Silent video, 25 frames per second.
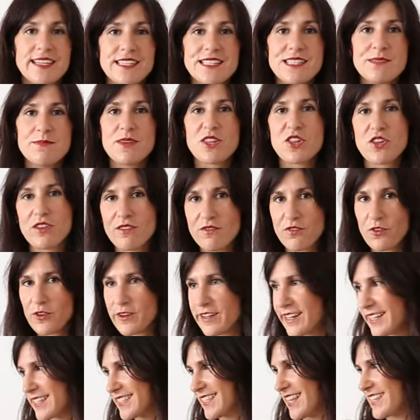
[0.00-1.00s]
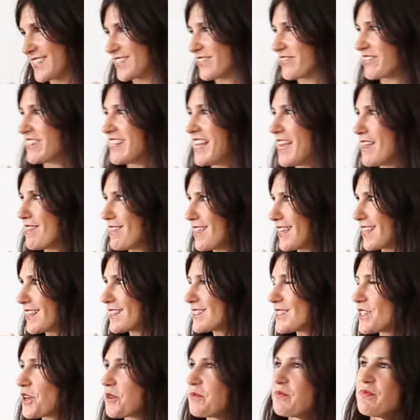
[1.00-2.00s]
Intermission for an accessory, I think.
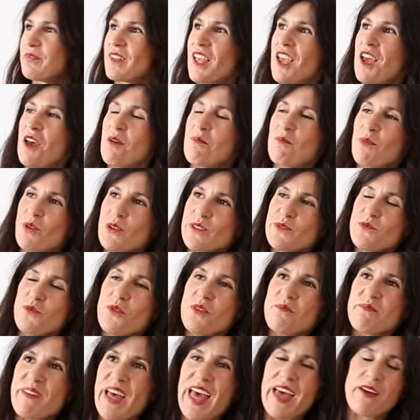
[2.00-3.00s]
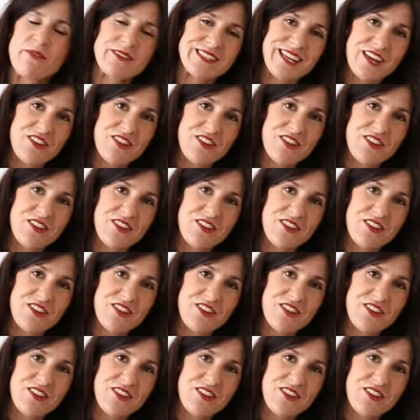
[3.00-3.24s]
So most worn bag was